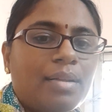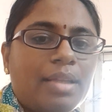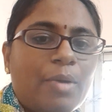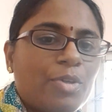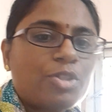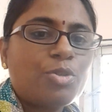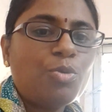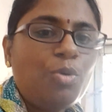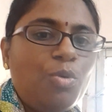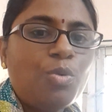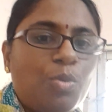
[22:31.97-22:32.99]
There was
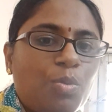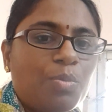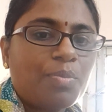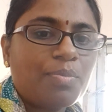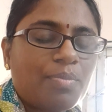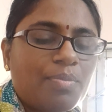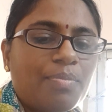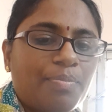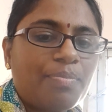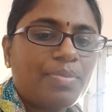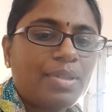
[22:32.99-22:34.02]
2
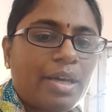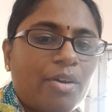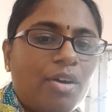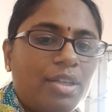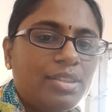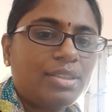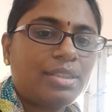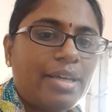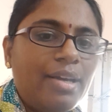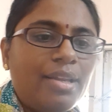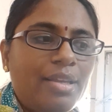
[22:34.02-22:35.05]
psychologists
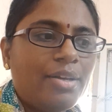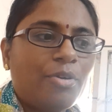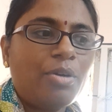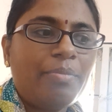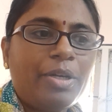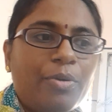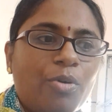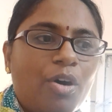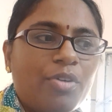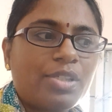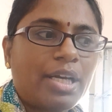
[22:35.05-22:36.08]
there. They told me to
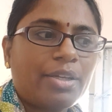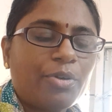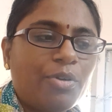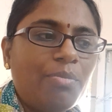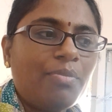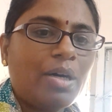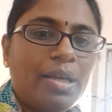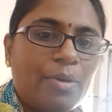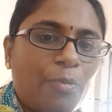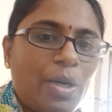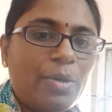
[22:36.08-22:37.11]
go outside the room.
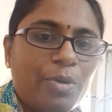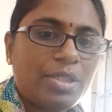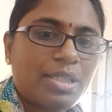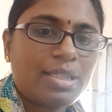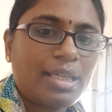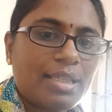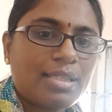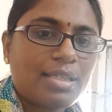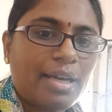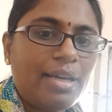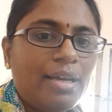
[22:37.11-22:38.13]
The one was sitting
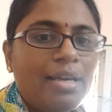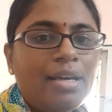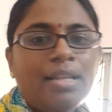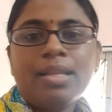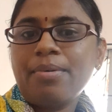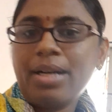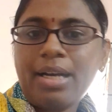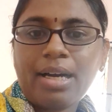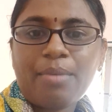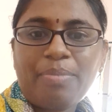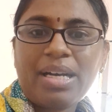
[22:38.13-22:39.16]
inside. The one
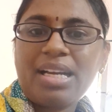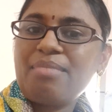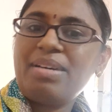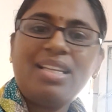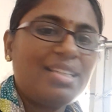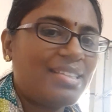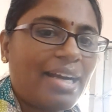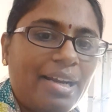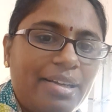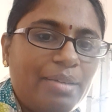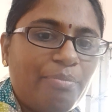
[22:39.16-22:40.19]
accompanied me. The
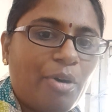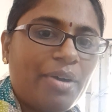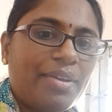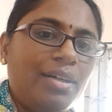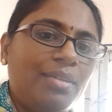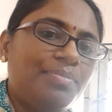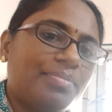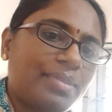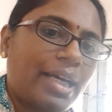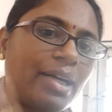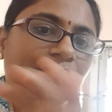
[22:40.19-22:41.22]
child didn't bother.
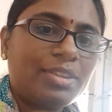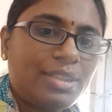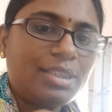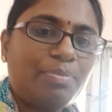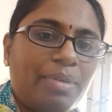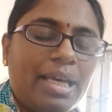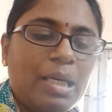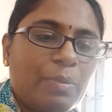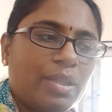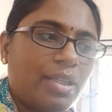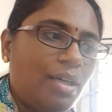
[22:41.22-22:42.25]
Child was just
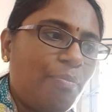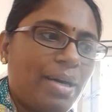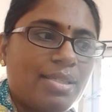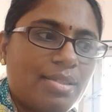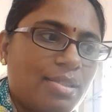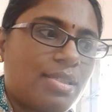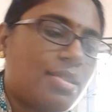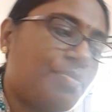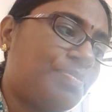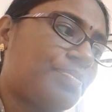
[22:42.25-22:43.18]
playing with the puzzles.